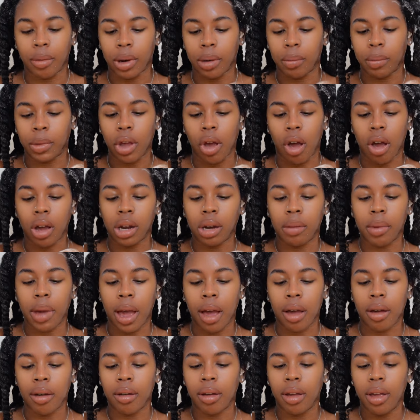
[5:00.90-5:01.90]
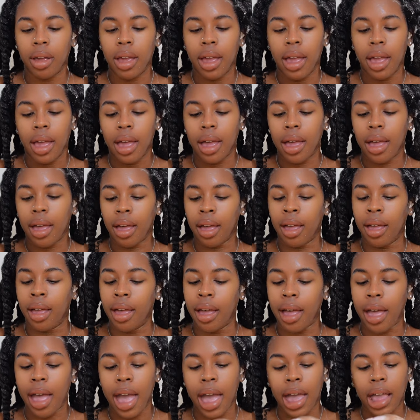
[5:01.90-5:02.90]
what I'm talking about.
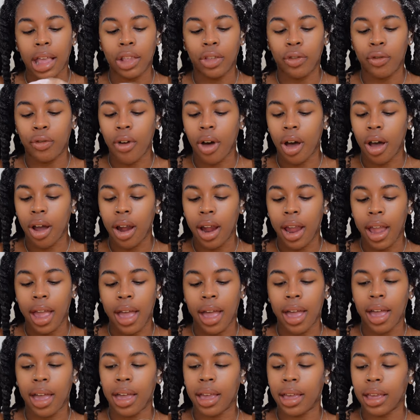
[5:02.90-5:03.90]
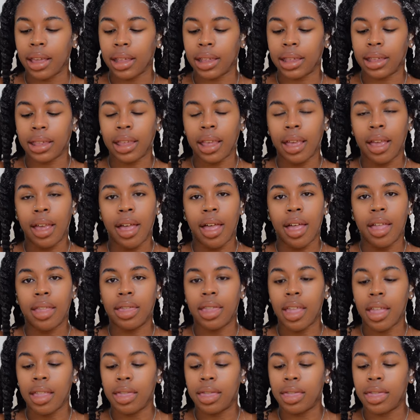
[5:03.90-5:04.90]
As far as
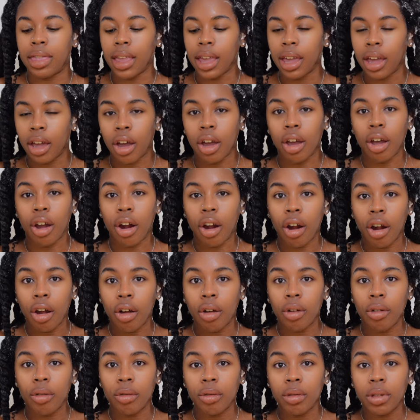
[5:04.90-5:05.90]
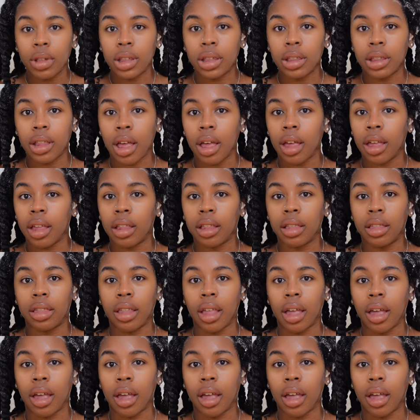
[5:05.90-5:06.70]
the thick girls, the